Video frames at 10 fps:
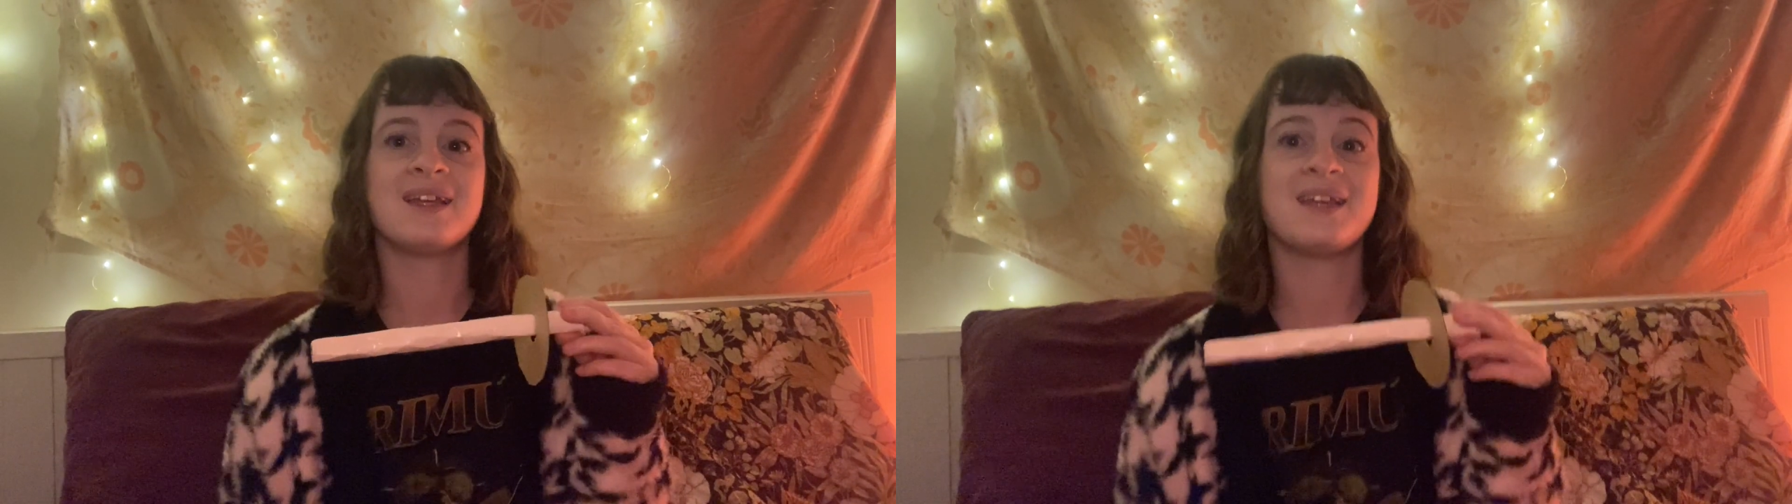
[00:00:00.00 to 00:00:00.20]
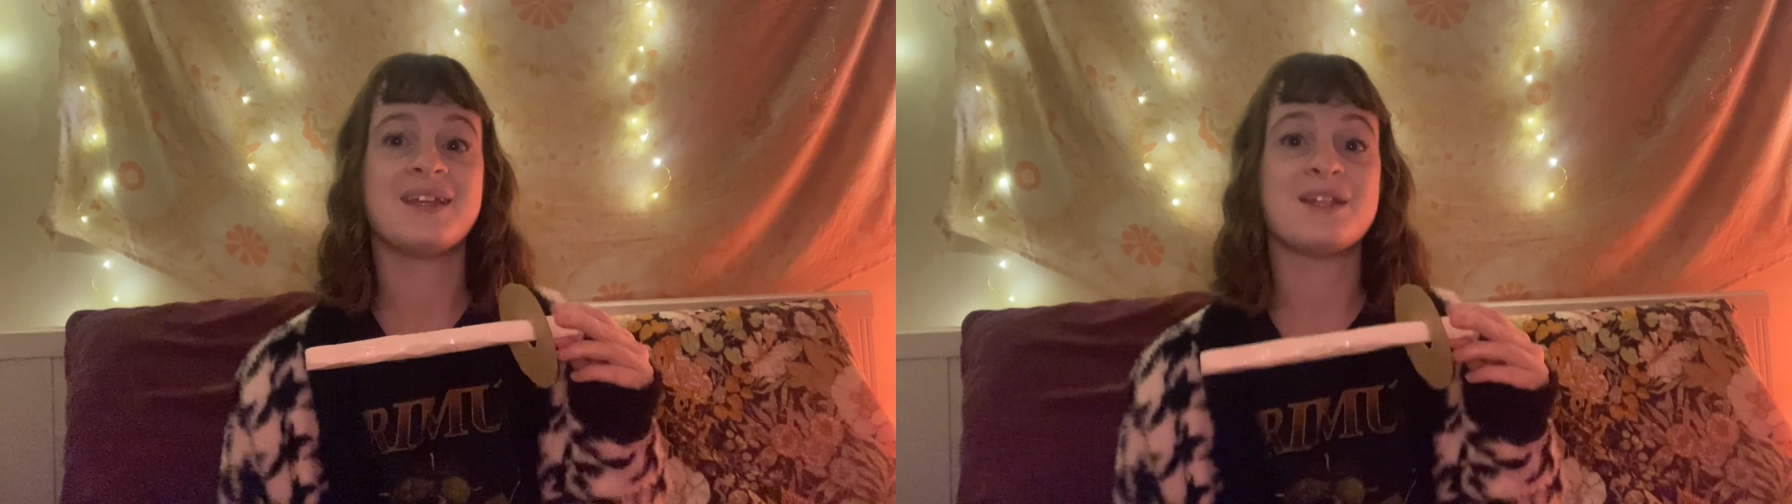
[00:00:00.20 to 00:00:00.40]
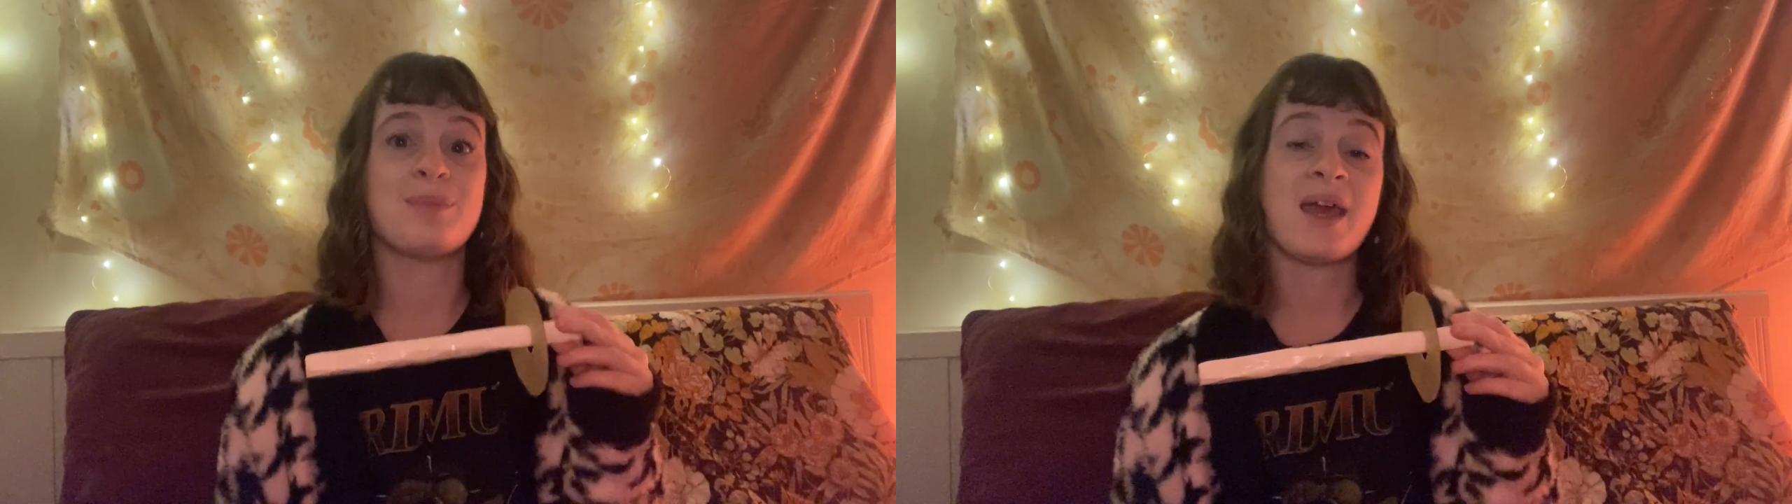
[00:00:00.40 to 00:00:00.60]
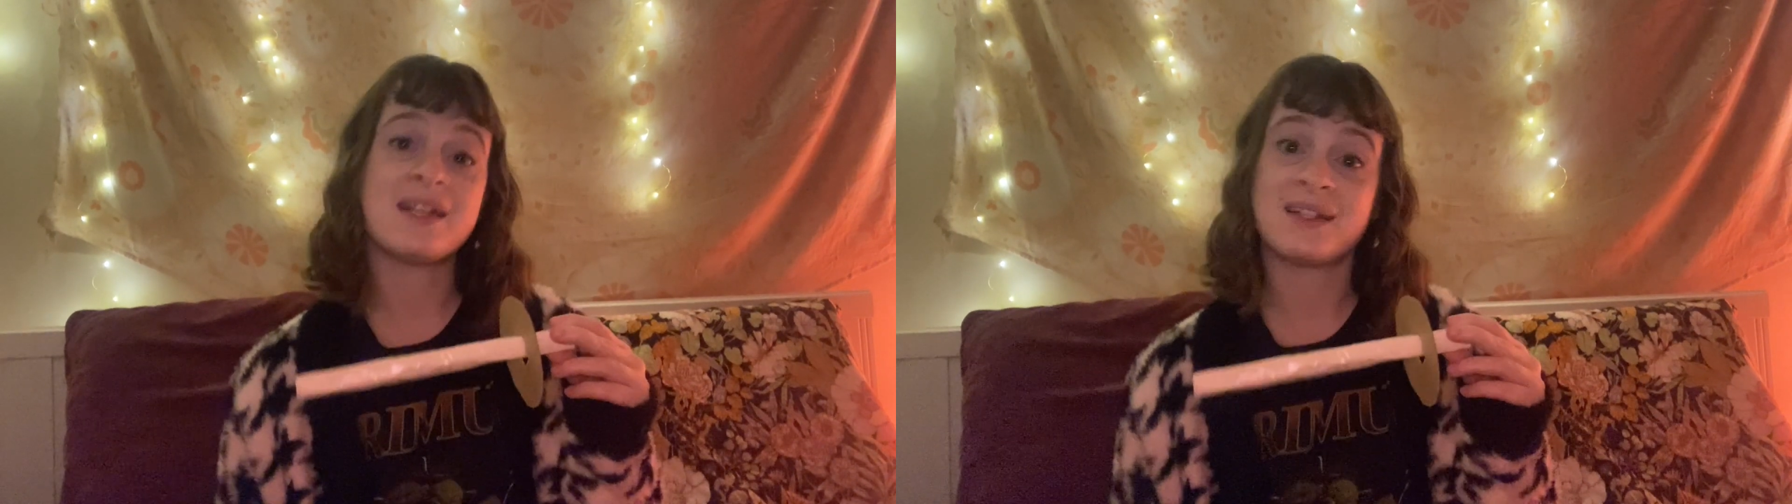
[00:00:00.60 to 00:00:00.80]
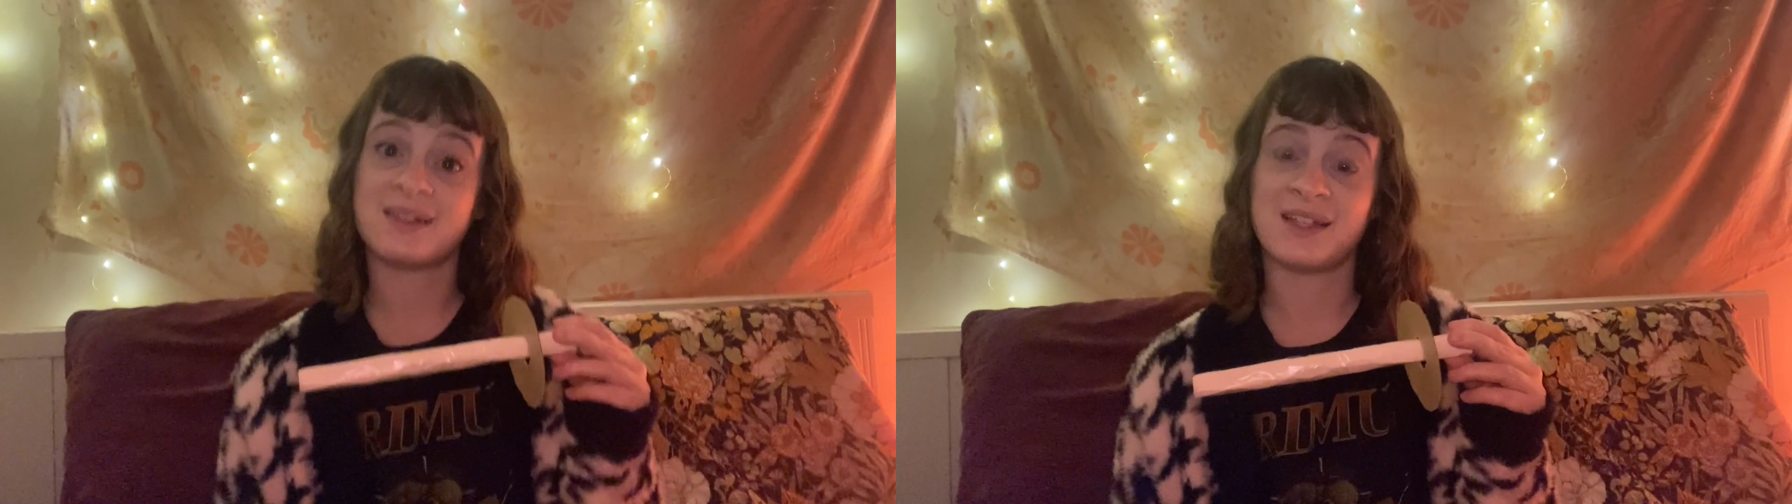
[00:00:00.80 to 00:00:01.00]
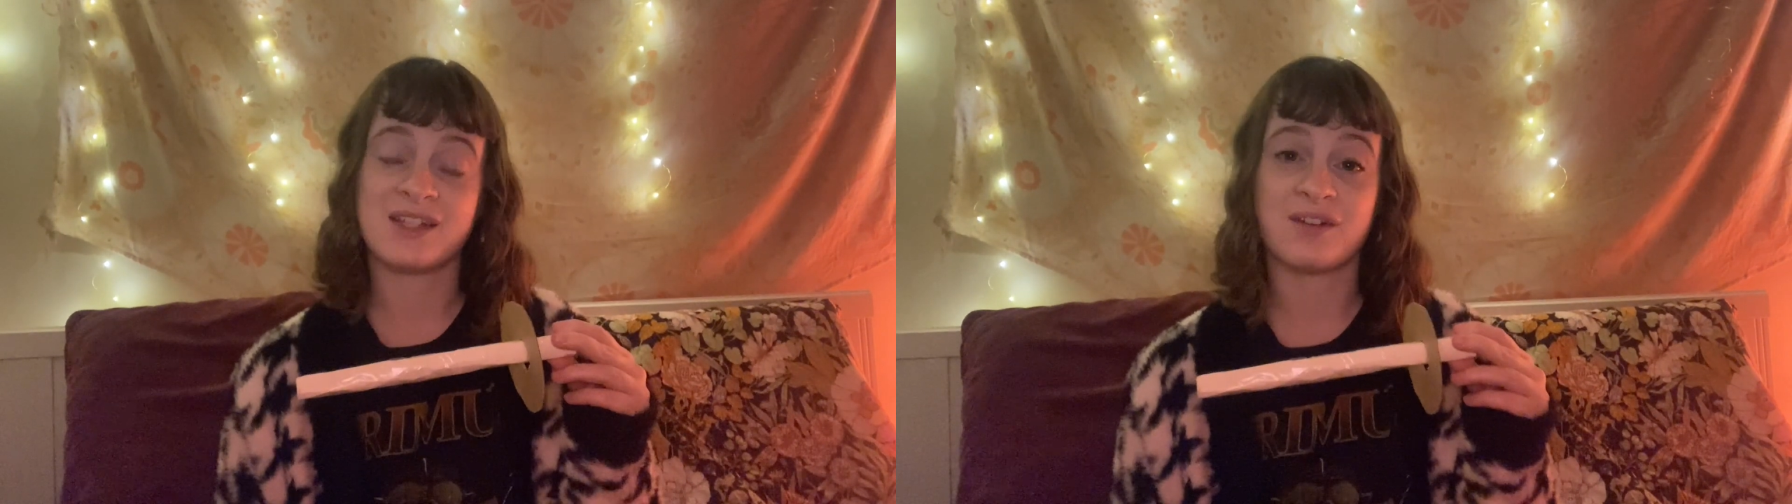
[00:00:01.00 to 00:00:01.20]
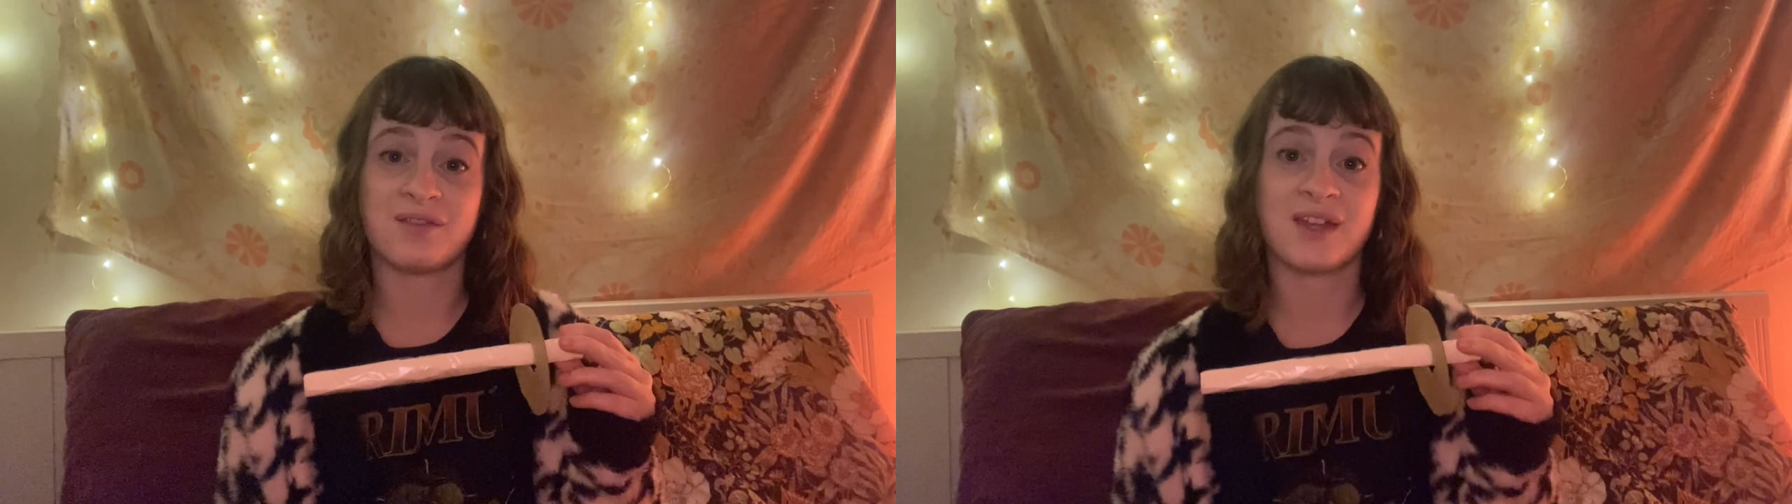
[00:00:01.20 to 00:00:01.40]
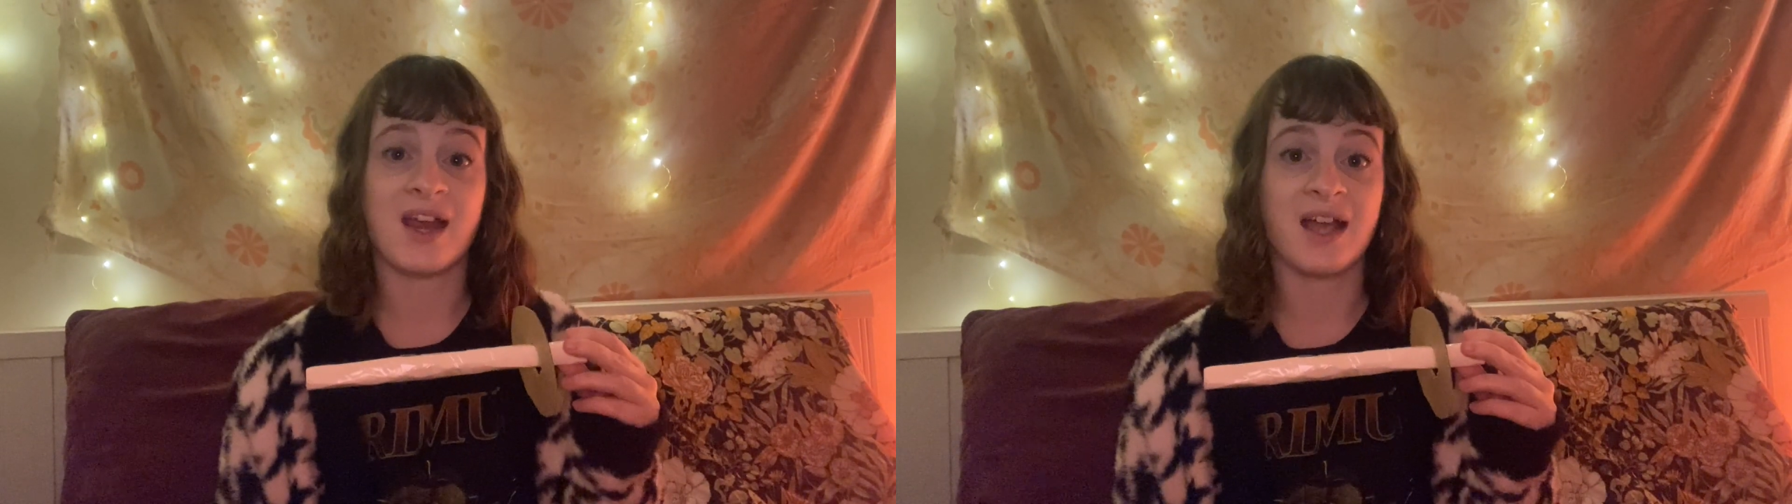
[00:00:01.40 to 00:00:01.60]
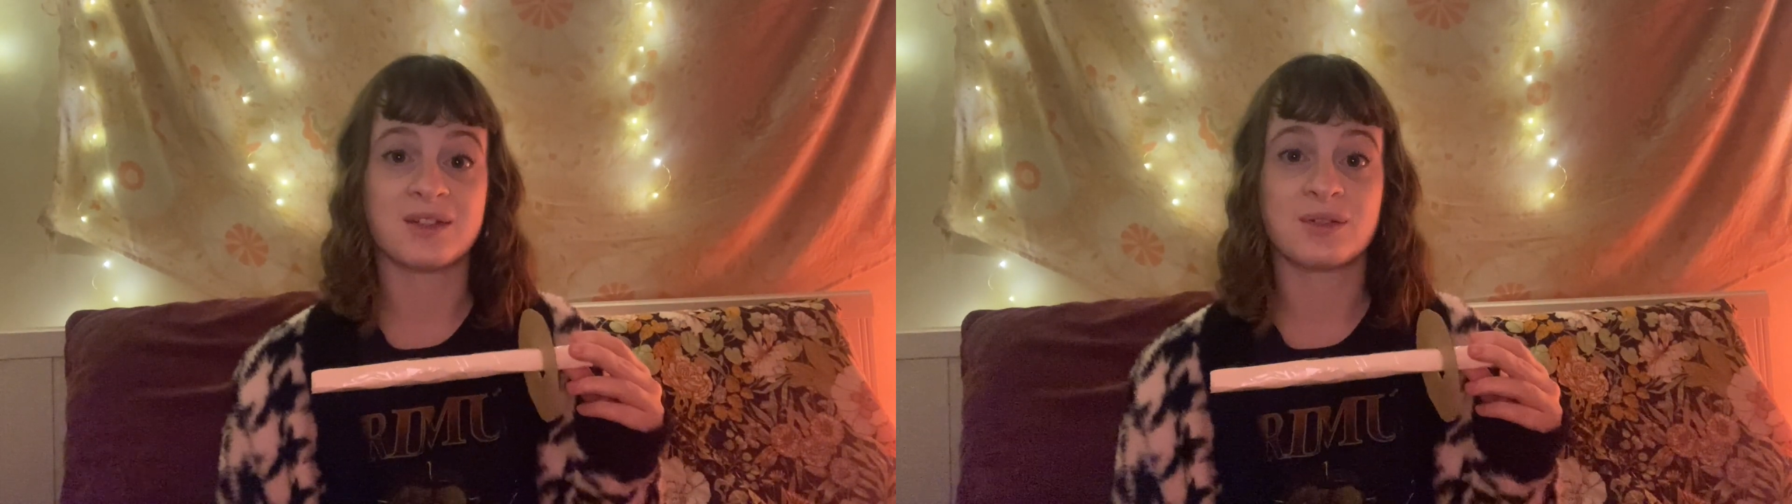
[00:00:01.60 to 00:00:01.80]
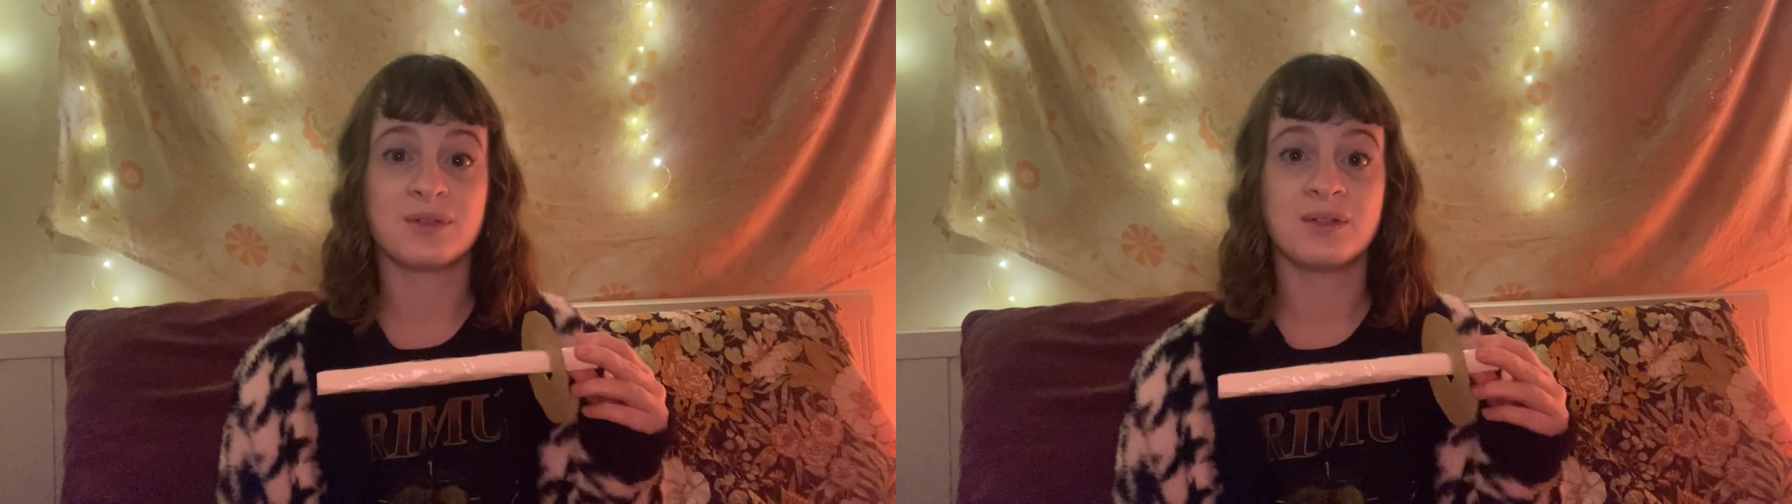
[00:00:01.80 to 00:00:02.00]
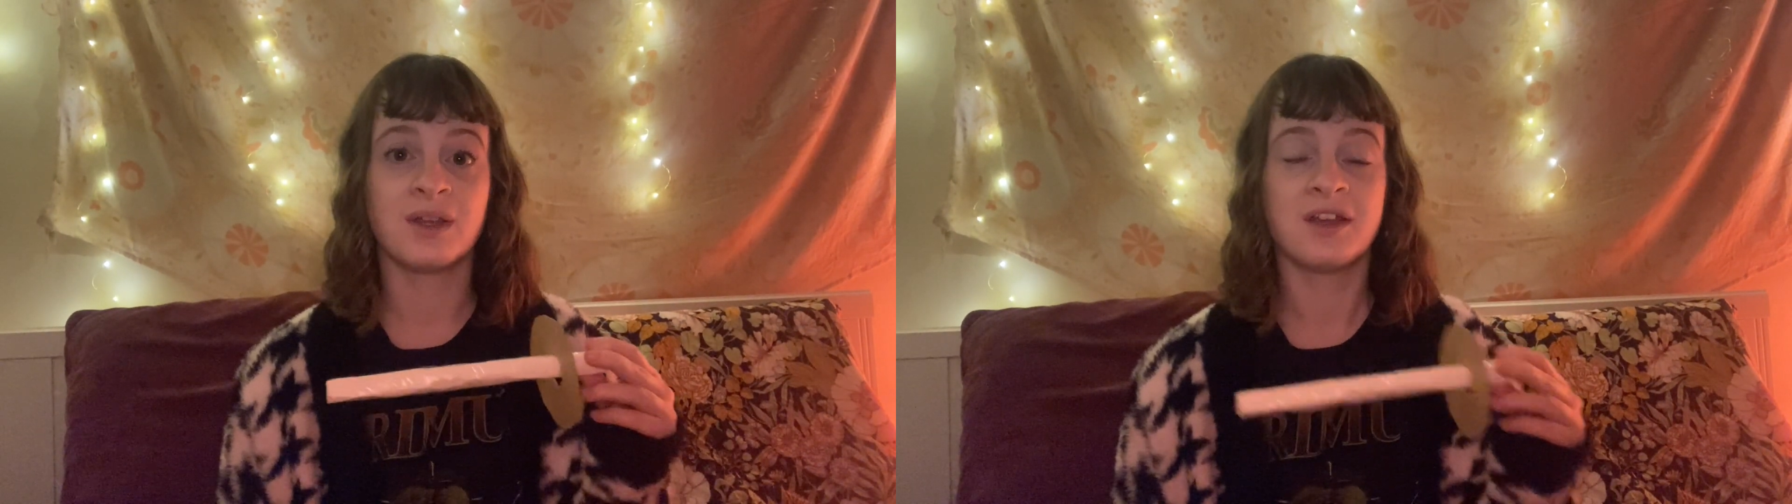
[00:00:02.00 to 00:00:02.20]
independently of their axle.